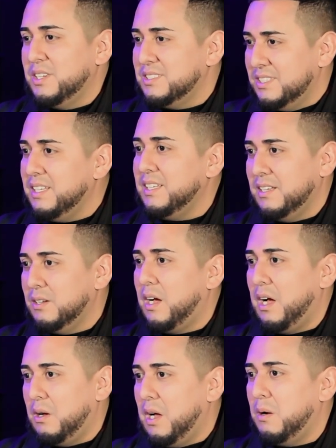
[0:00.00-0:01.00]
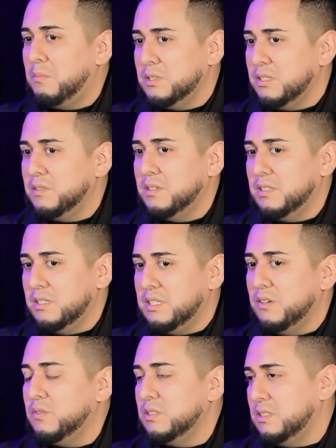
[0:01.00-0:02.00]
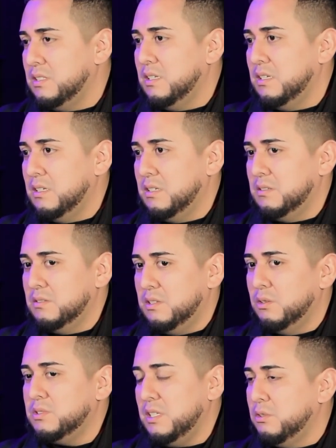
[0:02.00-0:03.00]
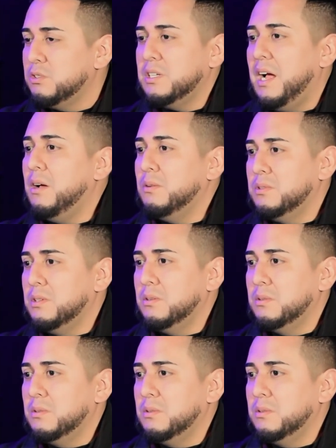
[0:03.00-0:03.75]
see how much of a difference they'll see in their child.